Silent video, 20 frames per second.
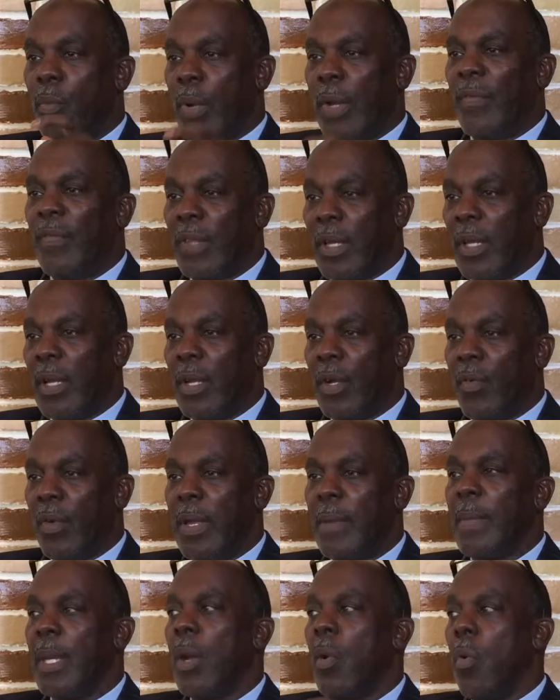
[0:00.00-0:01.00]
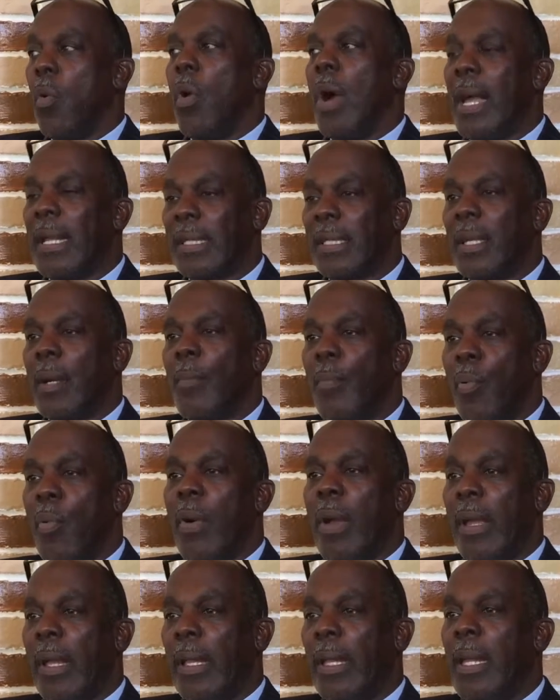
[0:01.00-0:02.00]
with the agreement, or at some
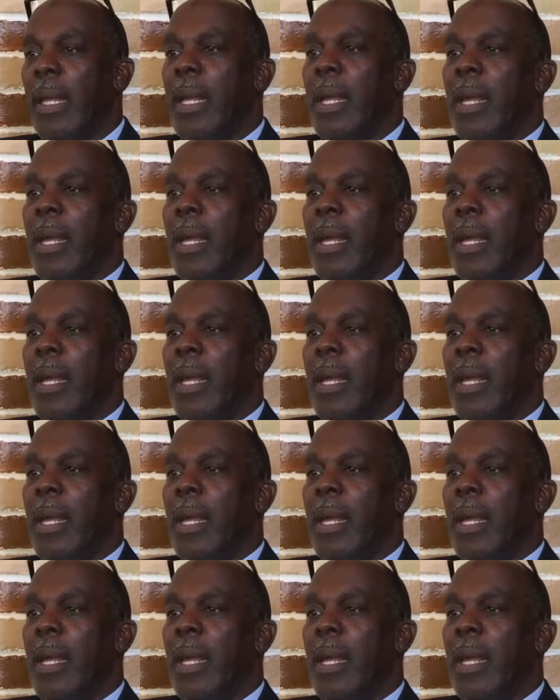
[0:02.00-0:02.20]
point